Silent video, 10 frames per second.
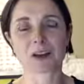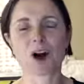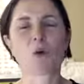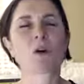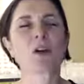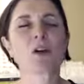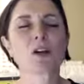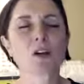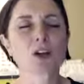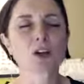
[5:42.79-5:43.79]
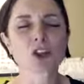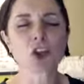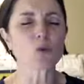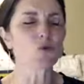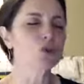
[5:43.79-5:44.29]
Oh, you're
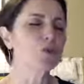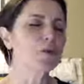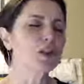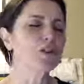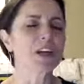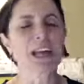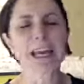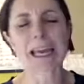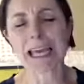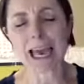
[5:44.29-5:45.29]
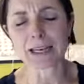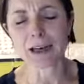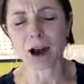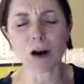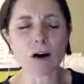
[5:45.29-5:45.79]
so stupid, you've done it again.
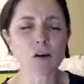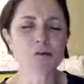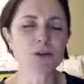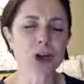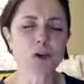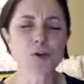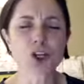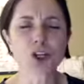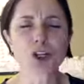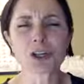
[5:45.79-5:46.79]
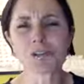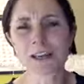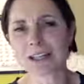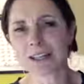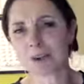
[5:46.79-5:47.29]
Oh no, you shouldn't have
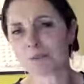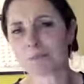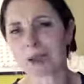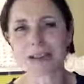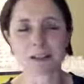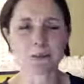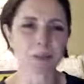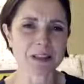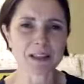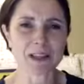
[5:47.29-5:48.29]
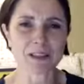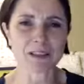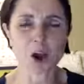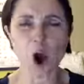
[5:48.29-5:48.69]
eaten those packets of biscuits.